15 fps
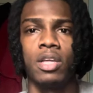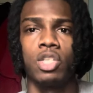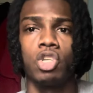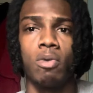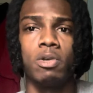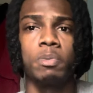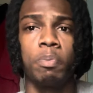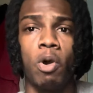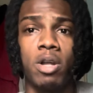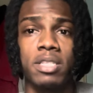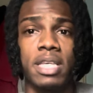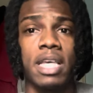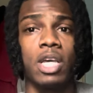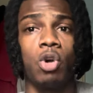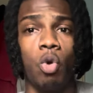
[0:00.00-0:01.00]
Thomas
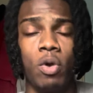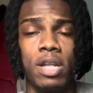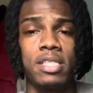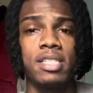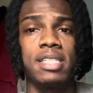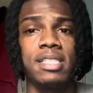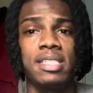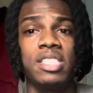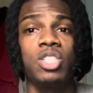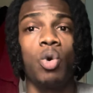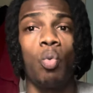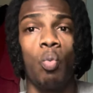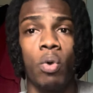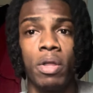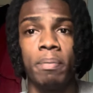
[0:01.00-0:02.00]
Partey going into the
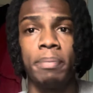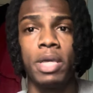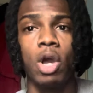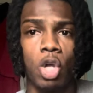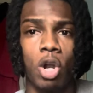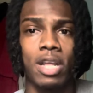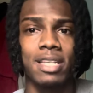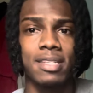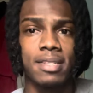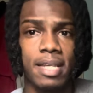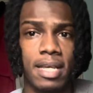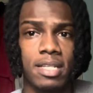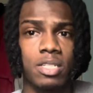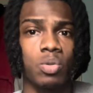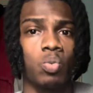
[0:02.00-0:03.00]
season will be starting
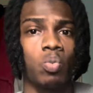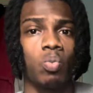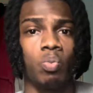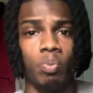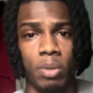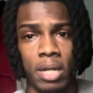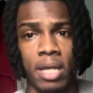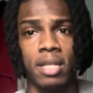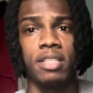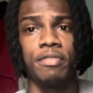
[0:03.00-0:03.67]
6, meaning